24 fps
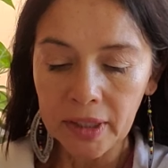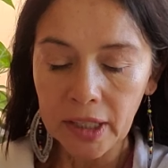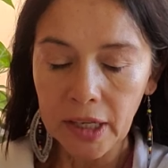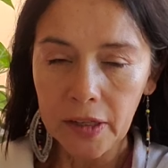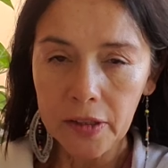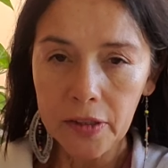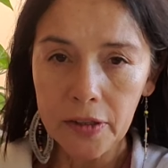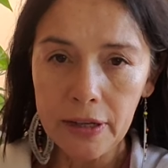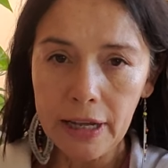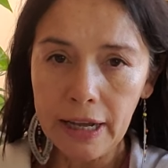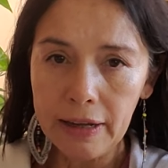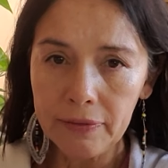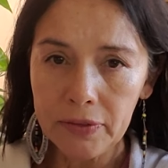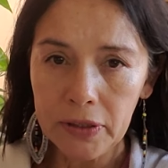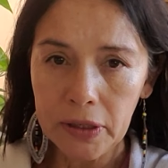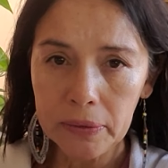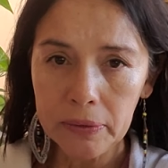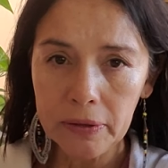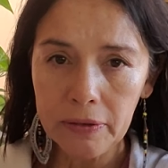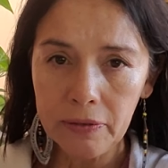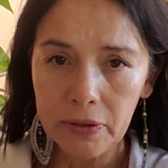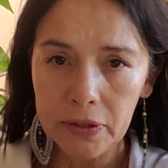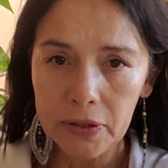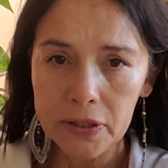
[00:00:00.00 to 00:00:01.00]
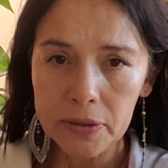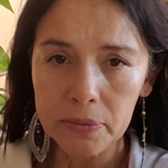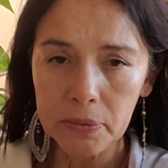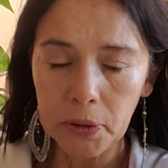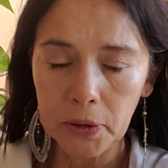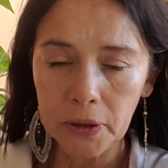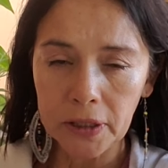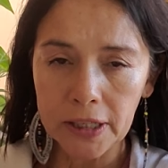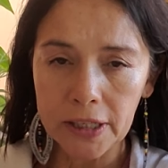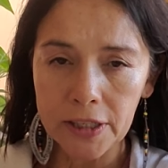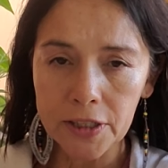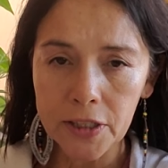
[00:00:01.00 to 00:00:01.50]
and you have no reverse
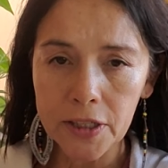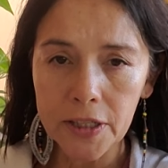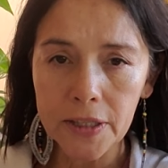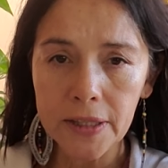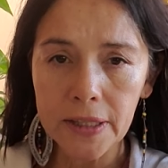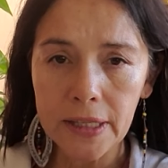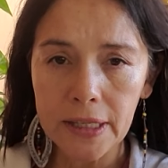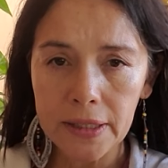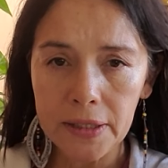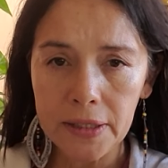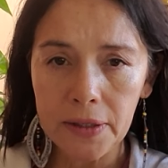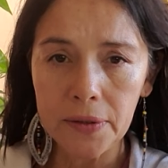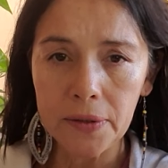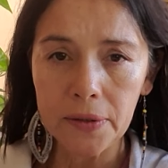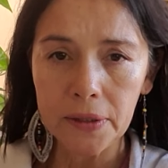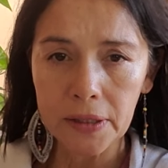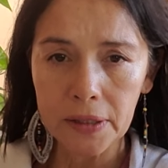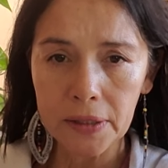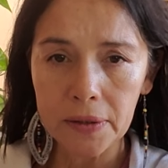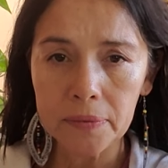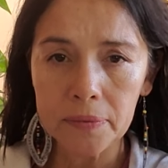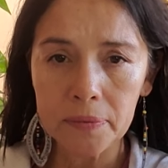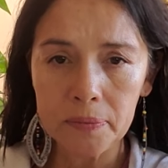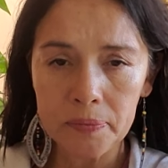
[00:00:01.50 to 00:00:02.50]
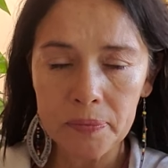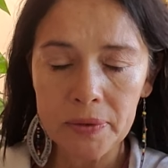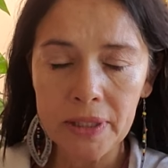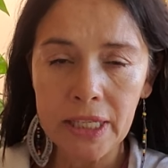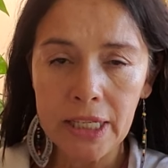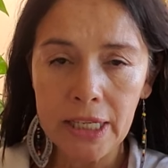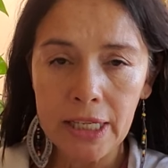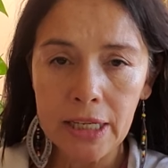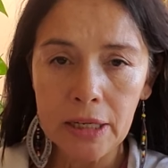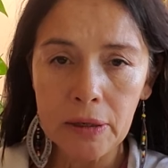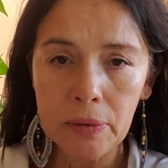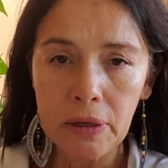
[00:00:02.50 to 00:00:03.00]
mortgage, then you can
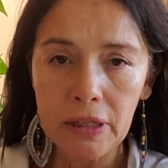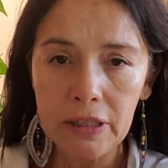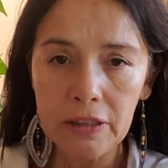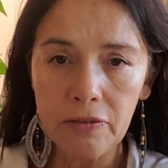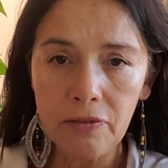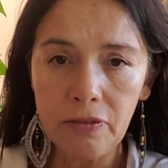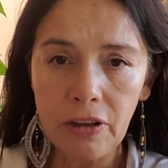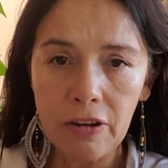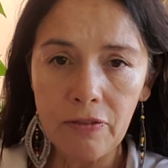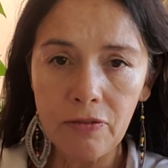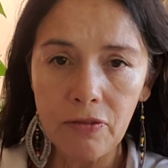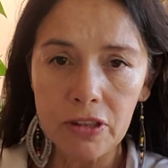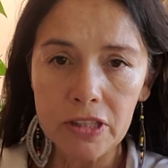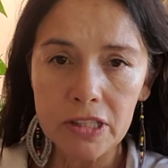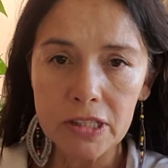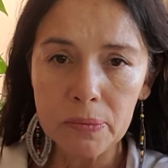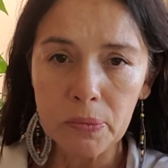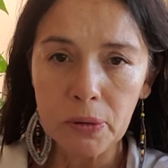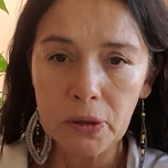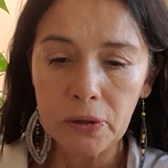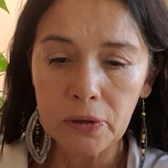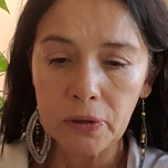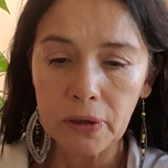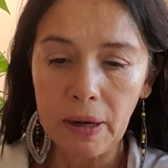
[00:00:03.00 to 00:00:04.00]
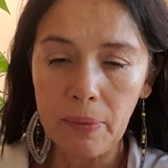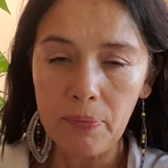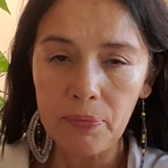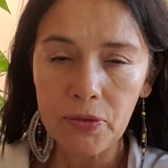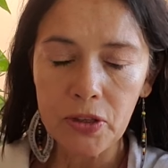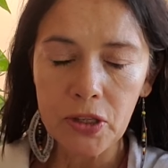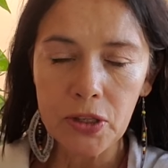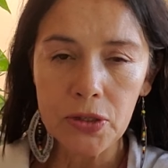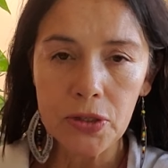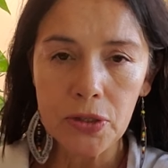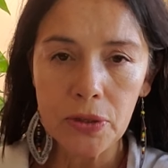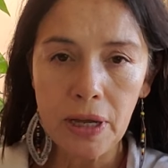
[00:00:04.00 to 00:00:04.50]
qualify for this program.
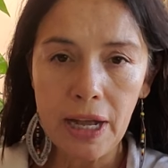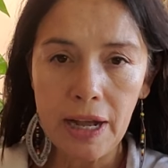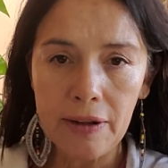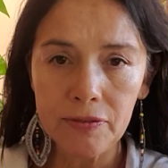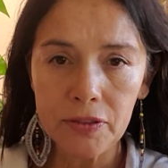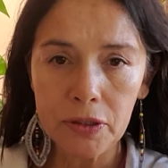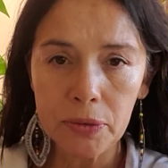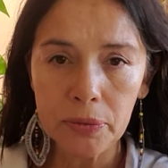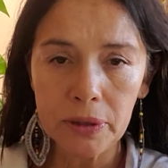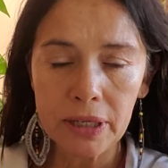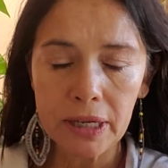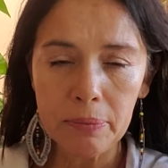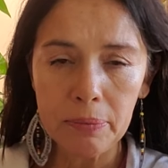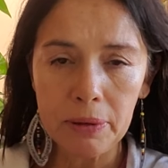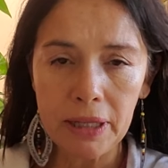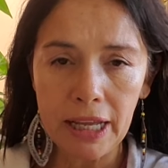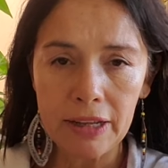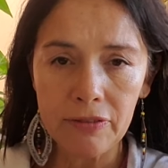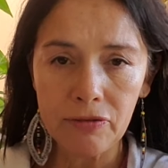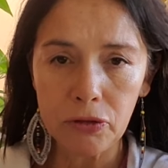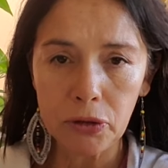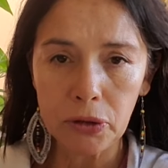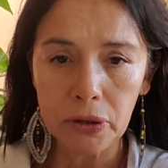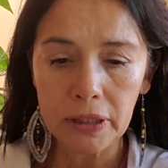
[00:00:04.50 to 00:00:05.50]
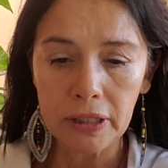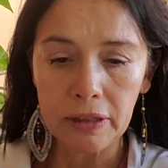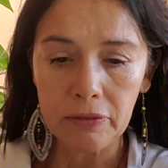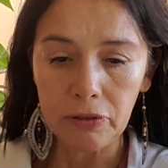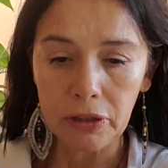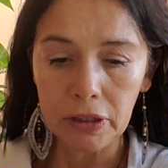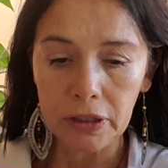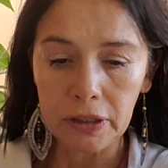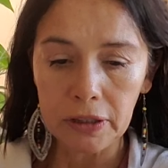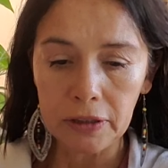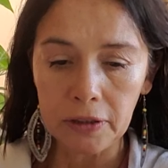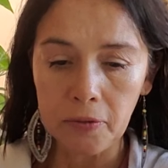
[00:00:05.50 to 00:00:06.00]
You do have to reapply for it
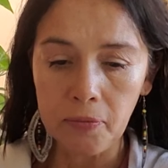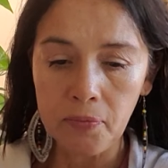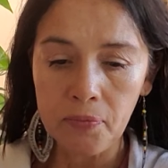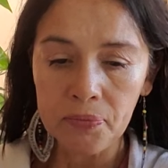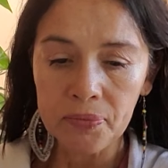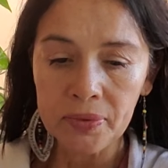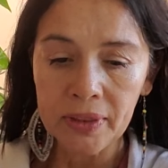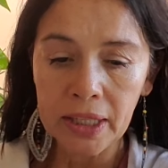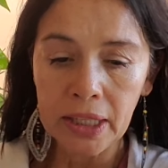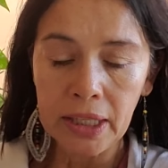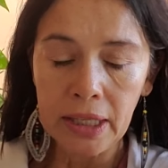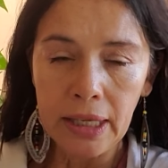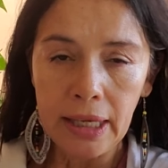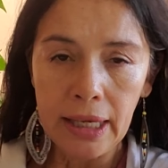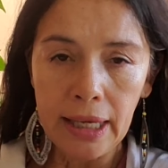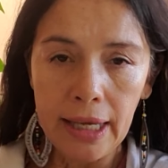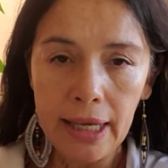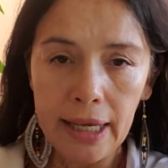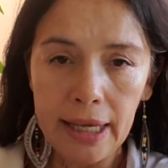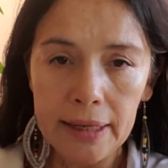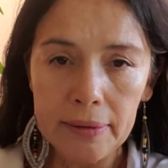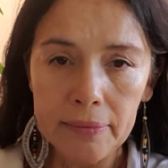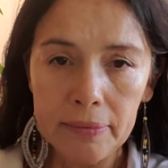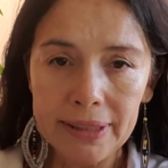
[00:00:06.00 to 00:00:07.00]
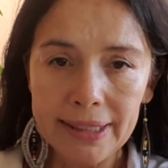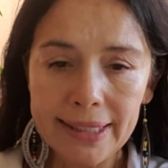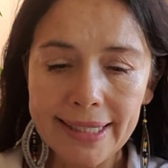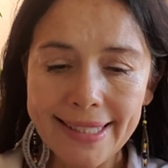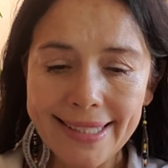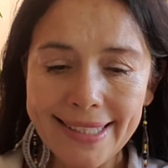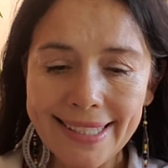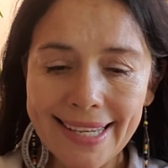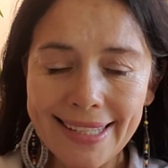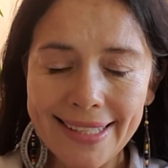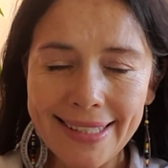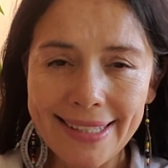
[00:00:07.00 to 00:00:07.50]
every year. And what the
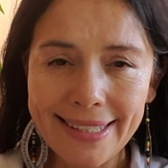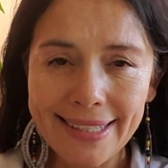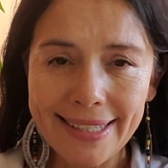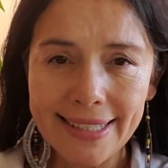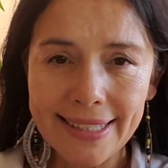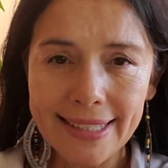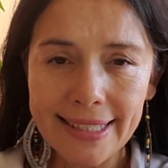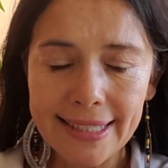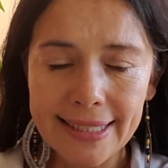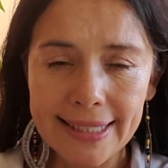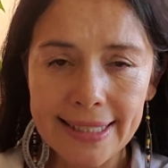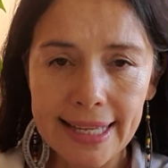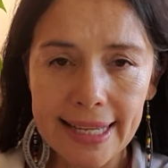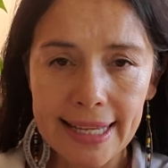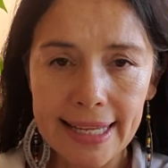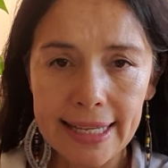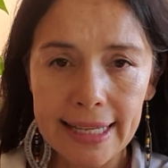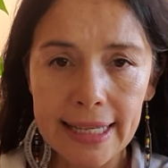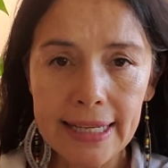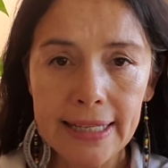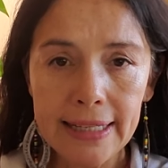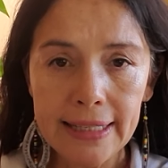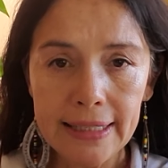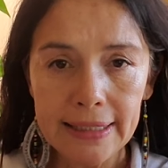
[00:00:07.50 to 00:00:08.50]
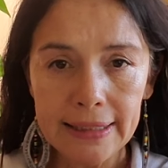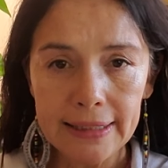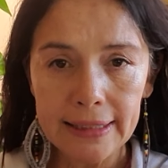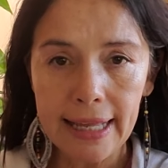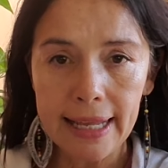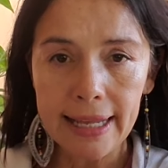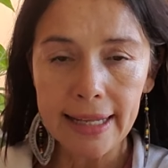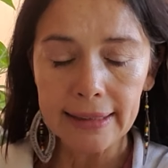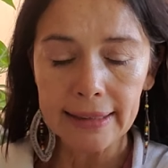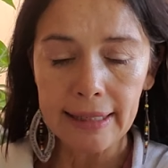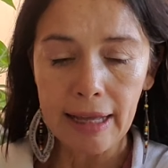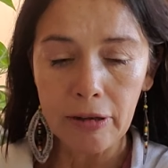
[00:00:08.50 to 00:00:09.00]
state does is they
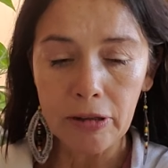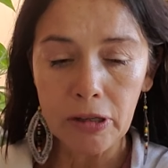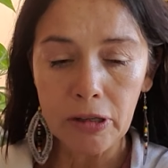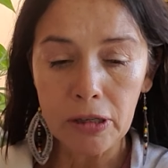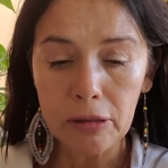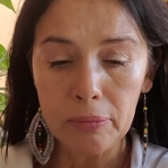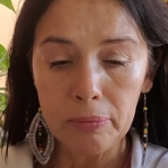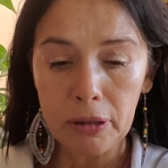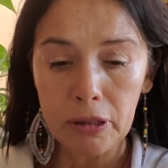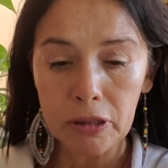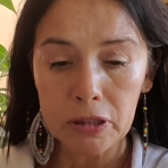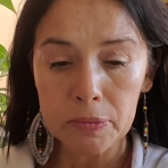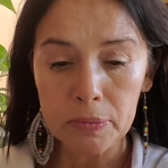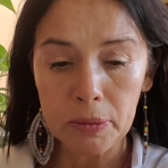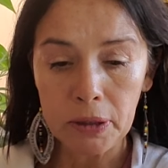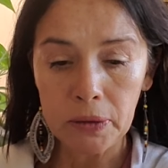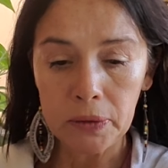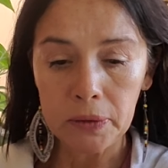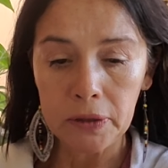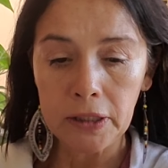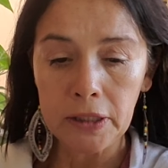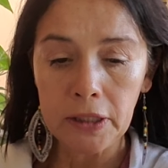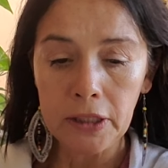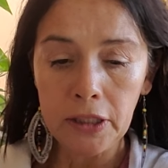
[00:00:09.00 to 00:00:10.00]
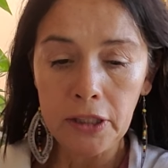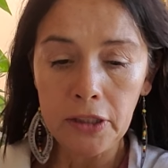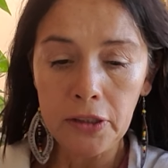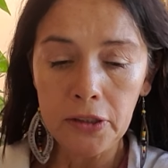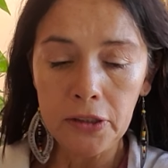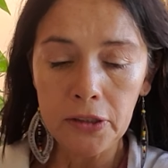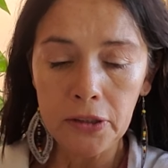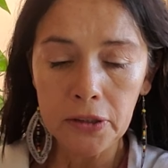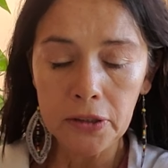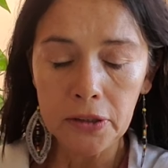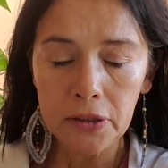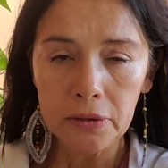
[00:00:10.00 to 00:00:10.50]
allow you to postpone
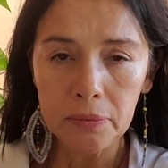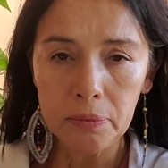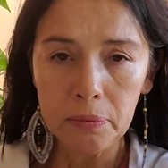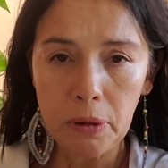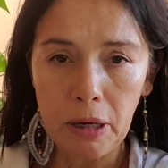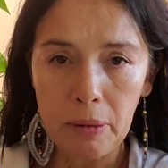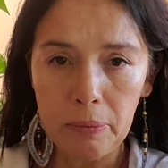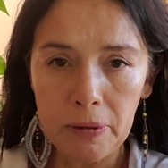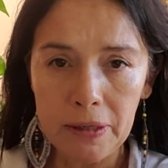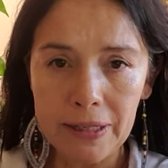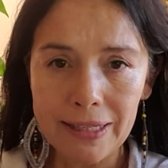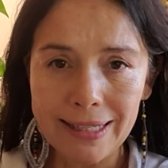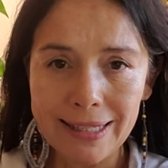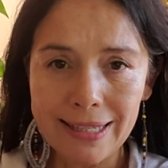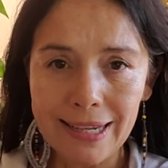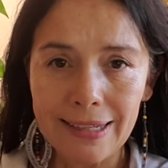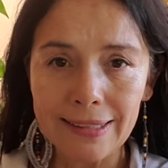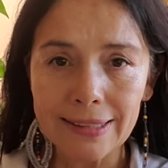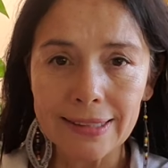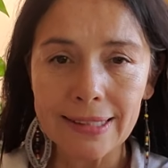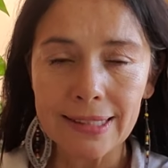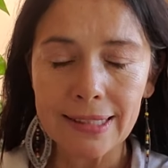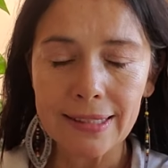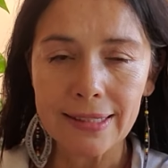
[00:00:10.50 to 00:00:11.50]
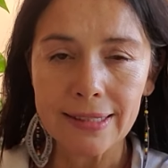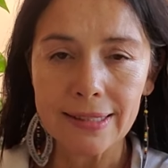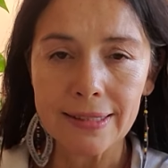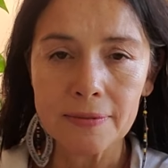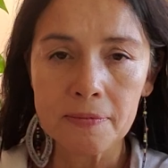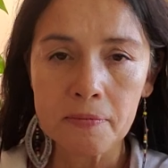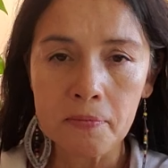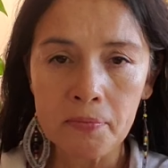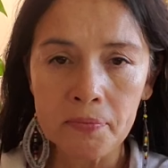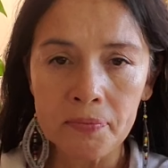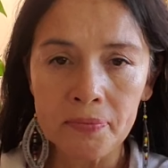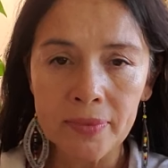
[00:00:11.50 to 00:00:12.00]
your property
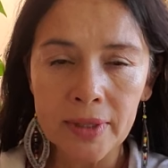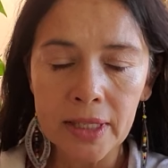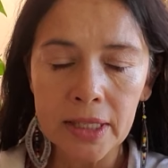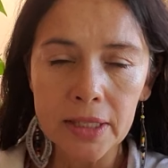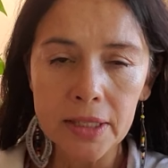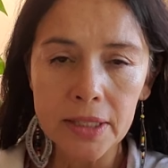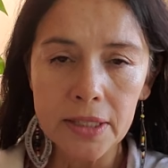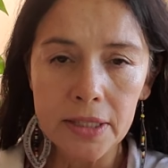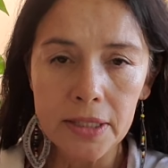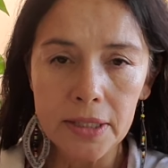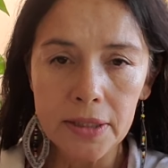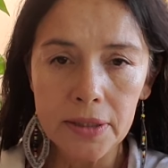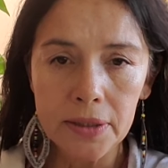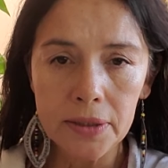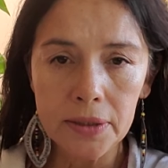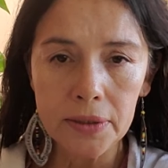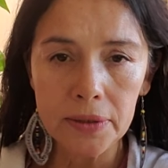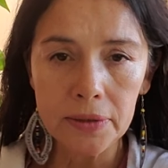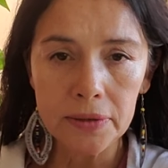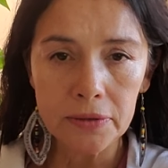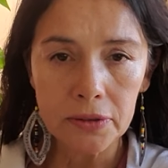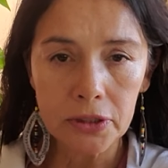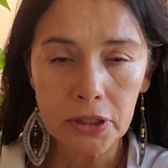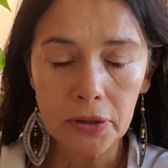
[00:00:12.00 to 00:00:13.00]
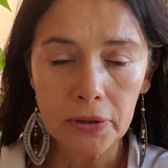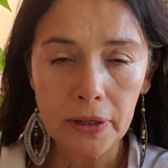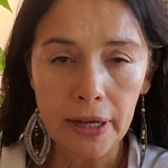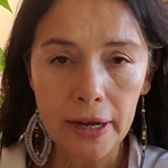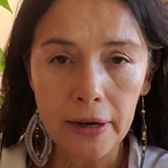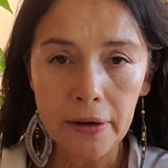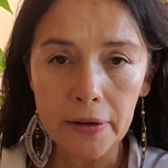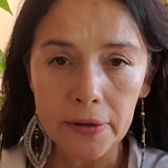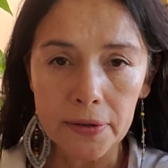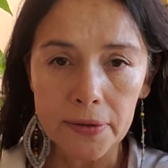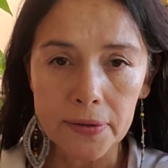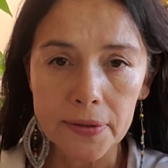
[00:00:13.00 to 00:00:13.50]
taxes to your
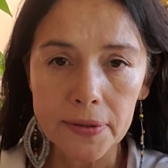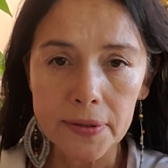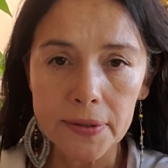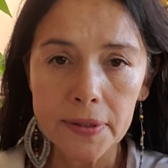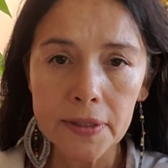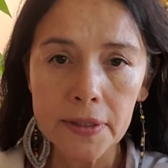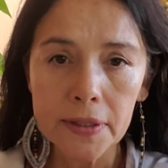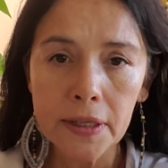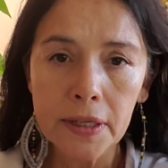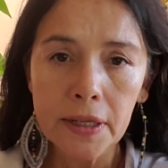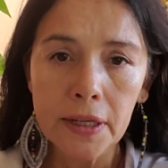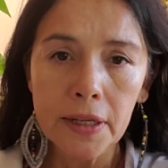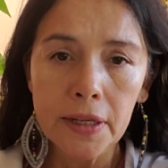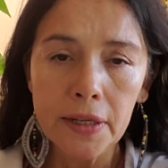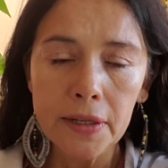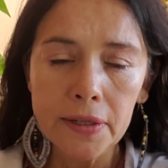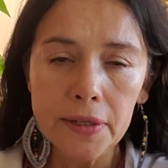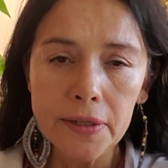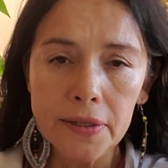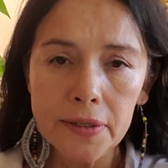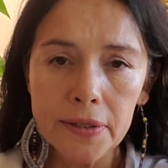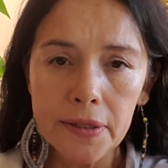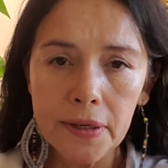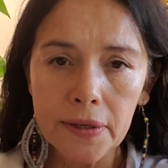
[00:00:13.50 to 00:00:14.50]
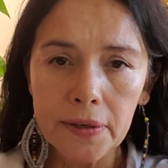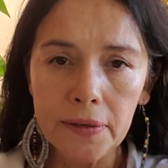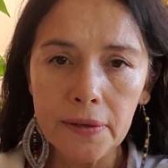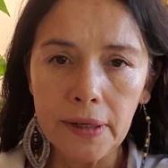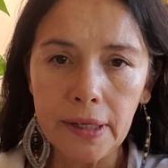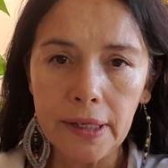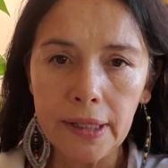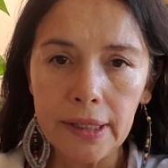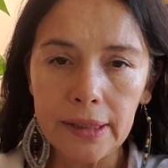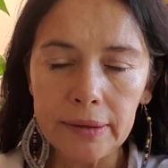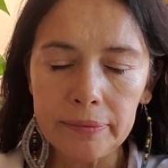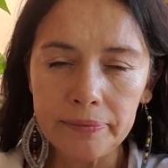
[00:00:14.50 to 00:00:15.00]
heirs.
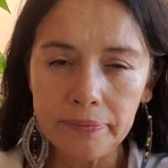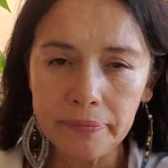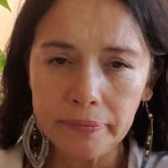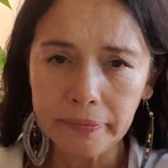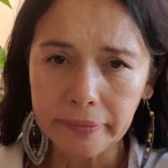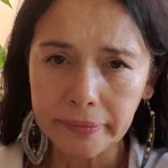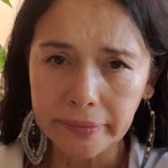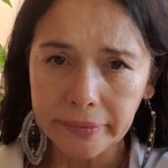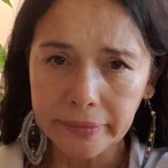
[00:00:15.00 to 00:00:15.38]
So